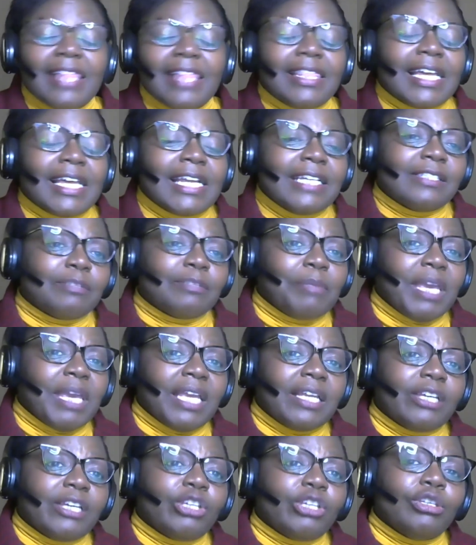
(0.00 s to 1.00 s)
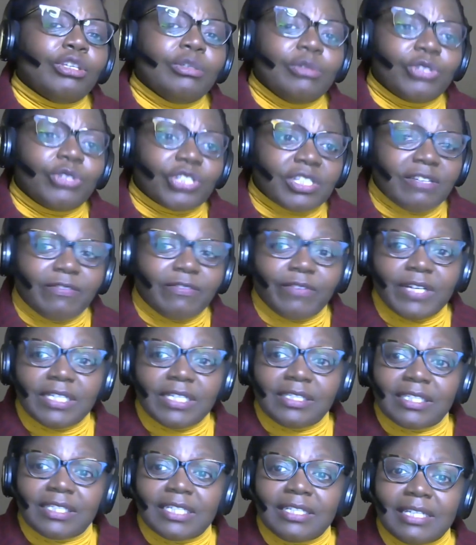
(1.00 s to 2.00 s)
That has made a huge
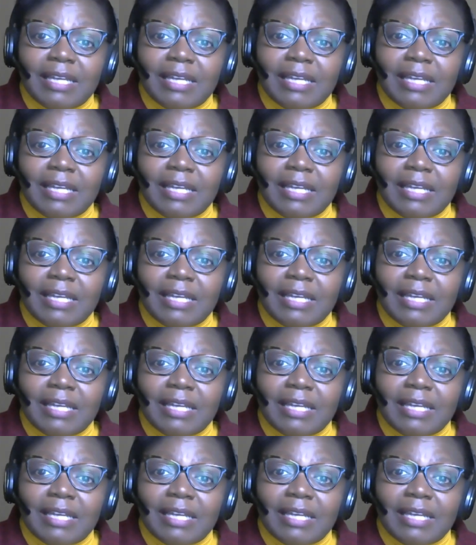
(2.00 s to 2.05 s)
difference,